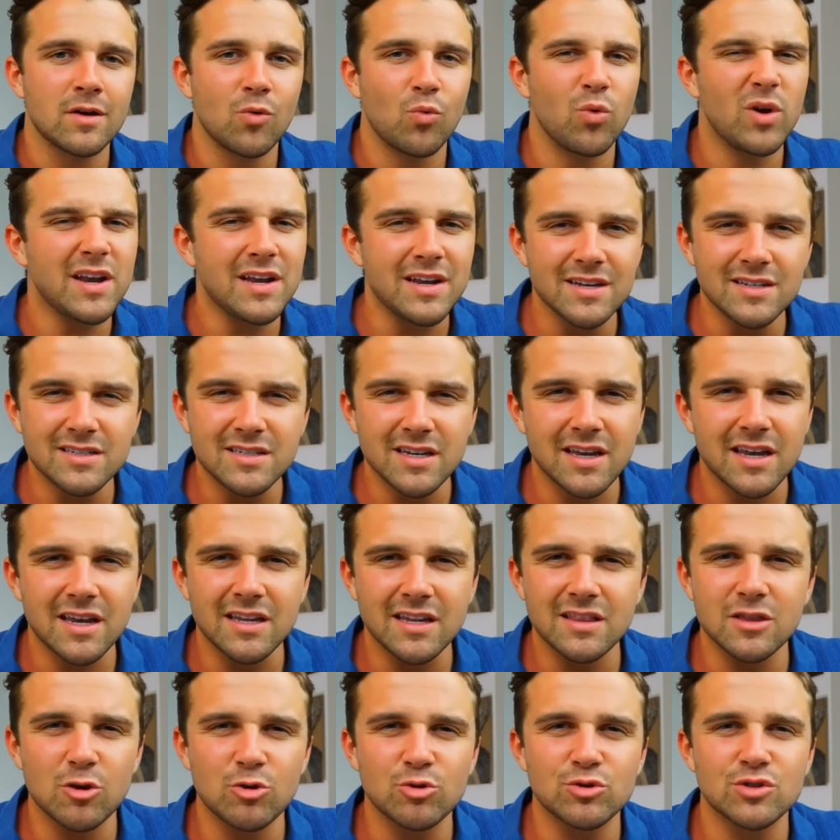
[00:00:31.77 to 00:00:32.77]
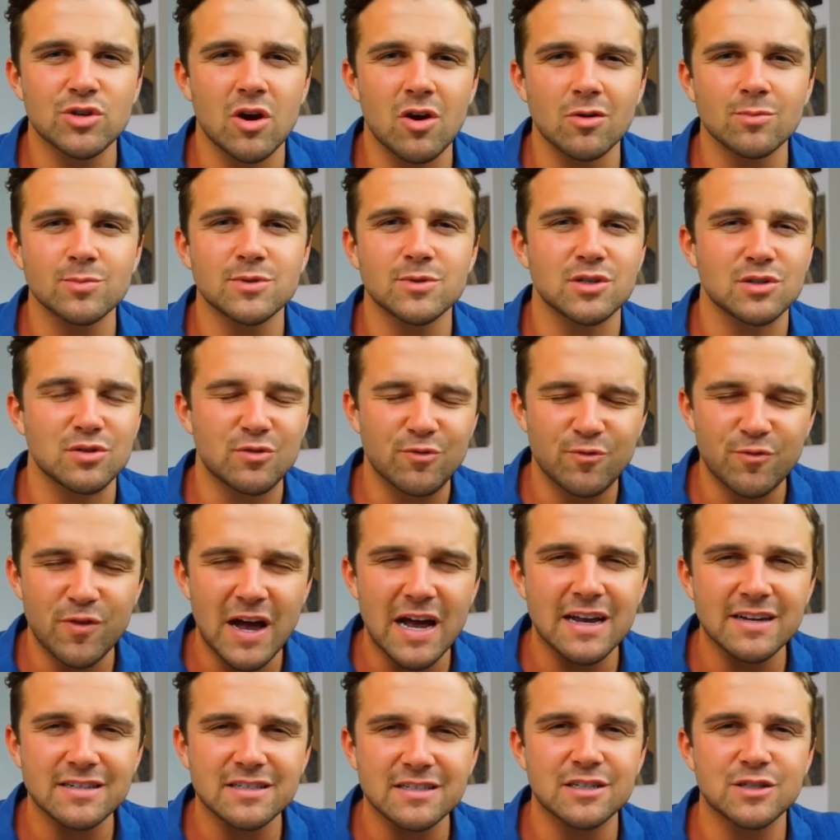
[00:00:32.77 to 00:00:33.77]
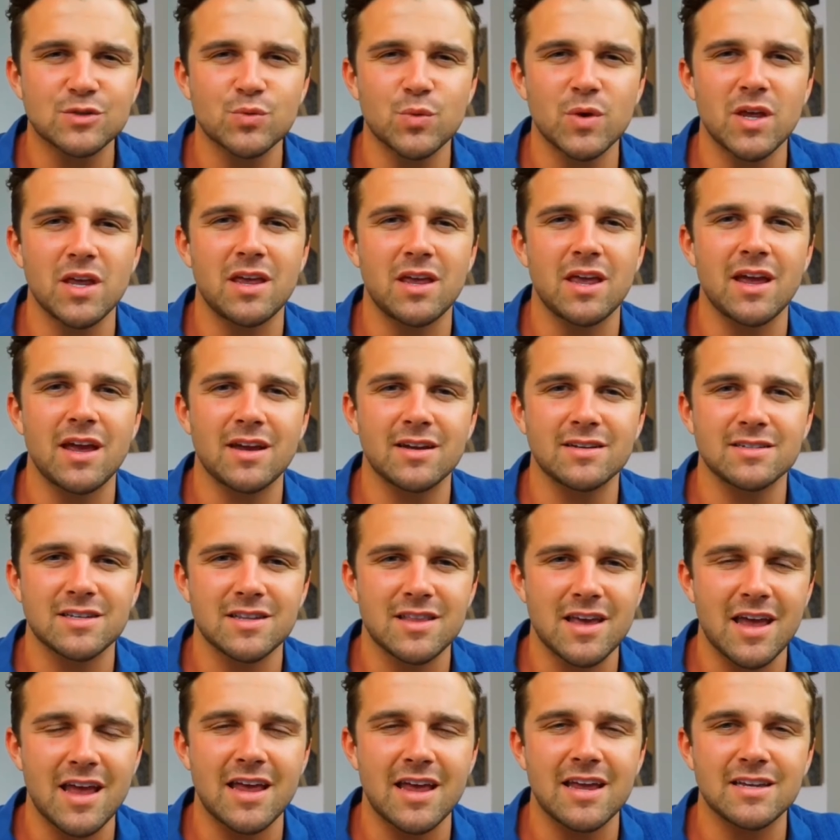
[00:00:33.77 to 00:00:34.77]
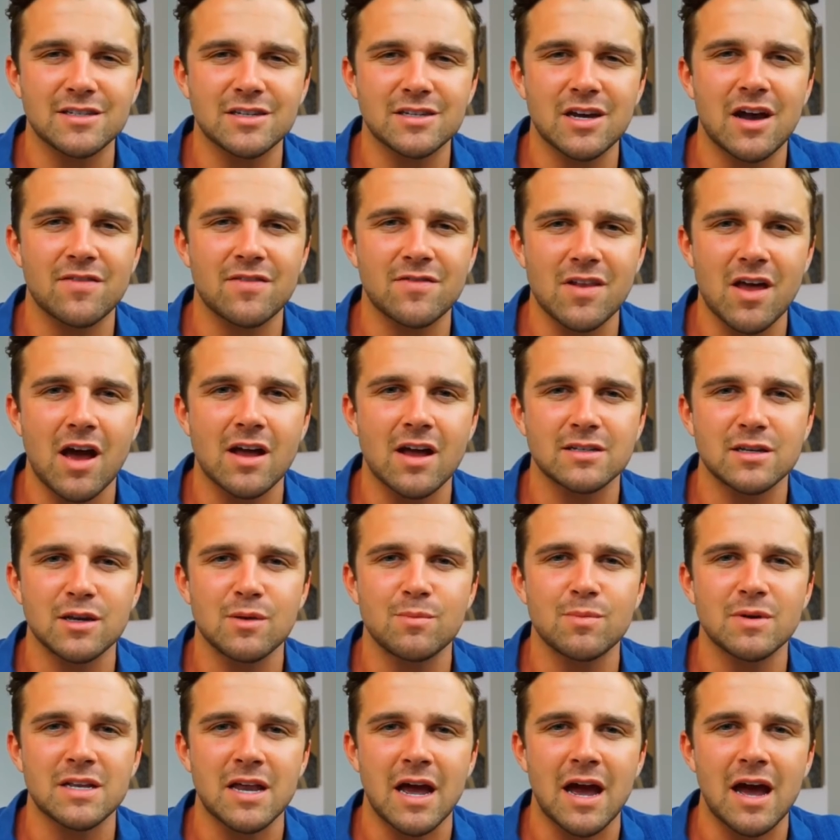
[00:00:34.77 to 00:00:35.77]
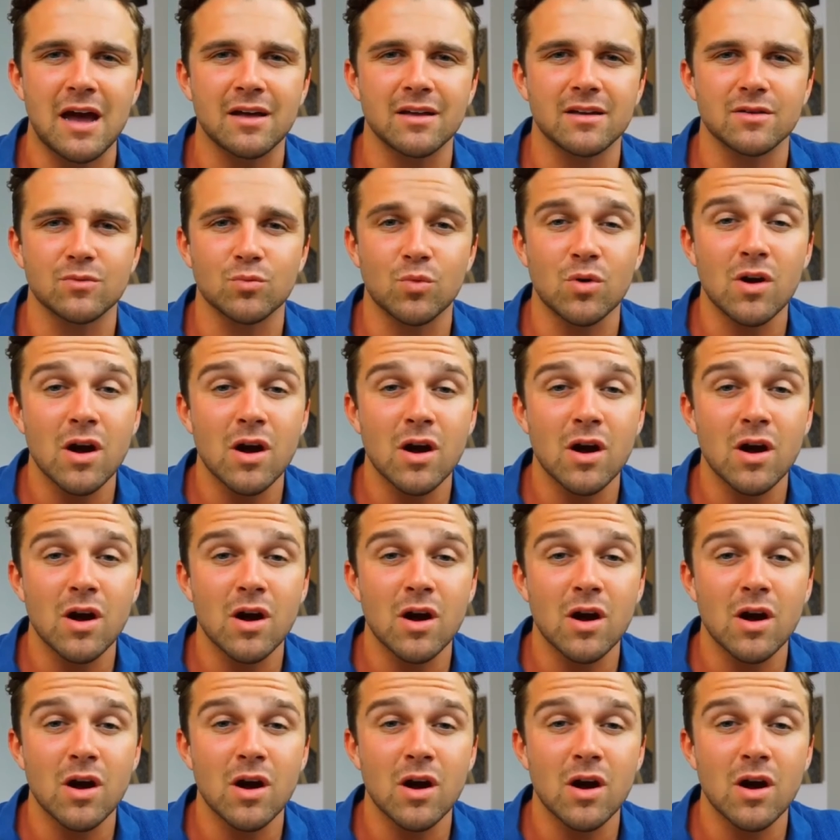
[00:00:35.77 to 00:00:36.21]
We need to get those arms as fast as we can to the Azov Nazi battalion.